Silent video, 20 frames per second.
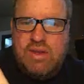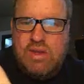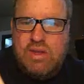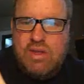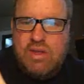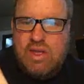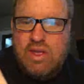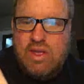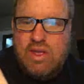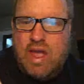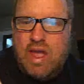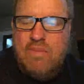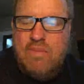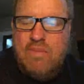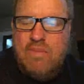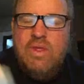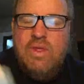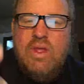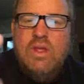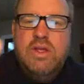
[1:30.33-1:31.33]
Okay?
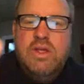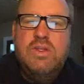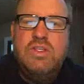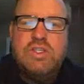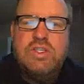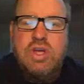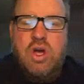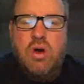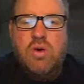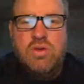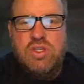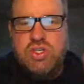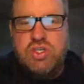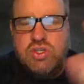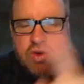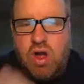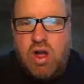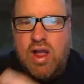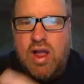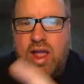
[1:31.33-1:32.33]
So,
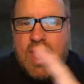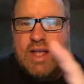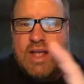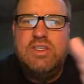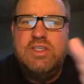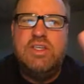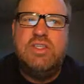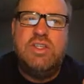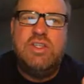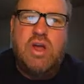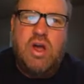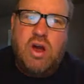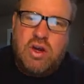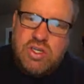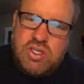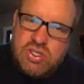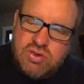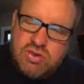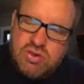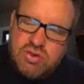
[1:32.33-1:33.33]
strong acids are
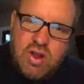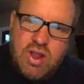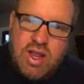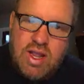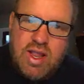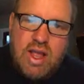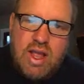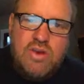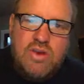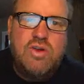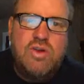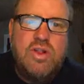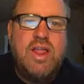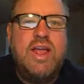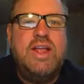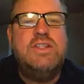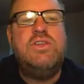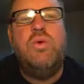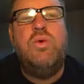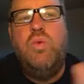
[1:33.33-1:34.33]
strong
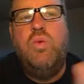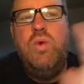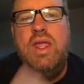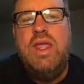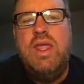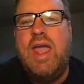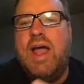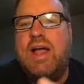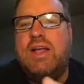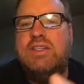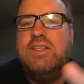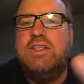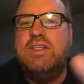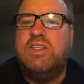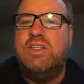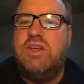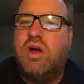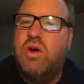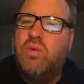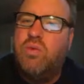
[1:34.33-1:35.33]
electrolytes, weak acids
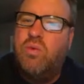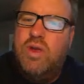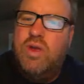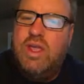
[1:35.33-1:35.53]
are weak